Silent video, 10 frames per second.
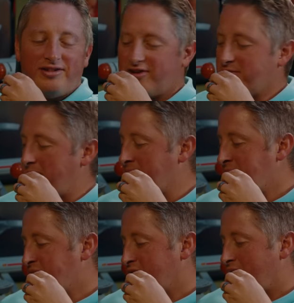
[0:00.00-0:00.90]
cinnamon.
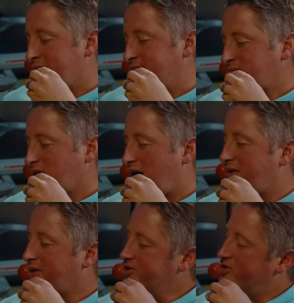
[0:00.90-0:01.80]
I got cinnamon.
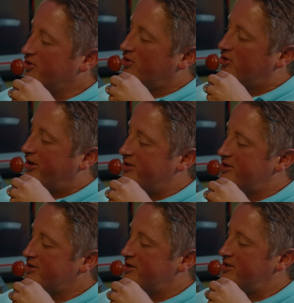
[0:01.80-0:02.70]
I've got sugar cookie,
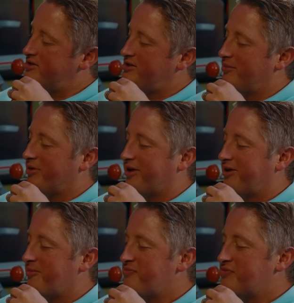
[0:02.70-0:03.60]
just because it seemed
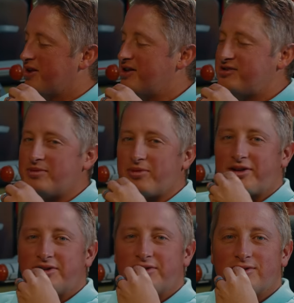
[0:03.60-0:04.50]
like, it seemed
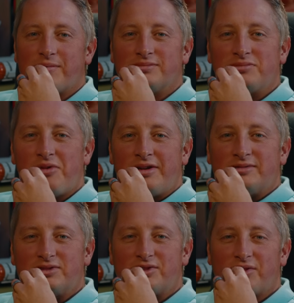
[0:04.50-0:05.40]
like a little
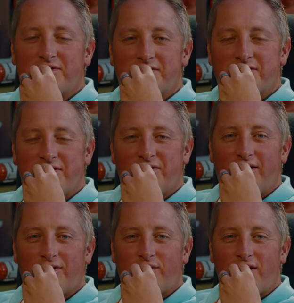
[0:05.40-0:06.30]
circus,
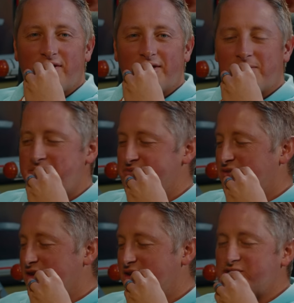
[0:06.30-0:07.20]
non-threatening.
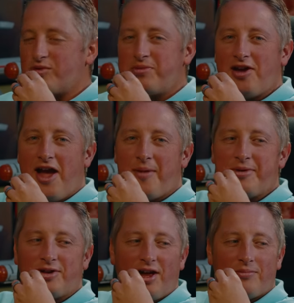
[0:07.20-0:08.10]
This would be a
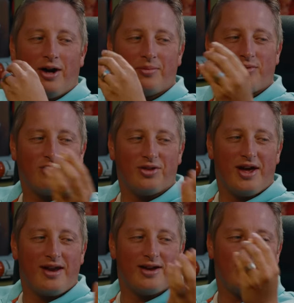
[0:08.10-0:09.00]
happy clown popcorn.
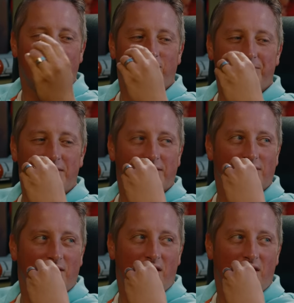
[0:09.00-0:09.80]
That I think would be. this little...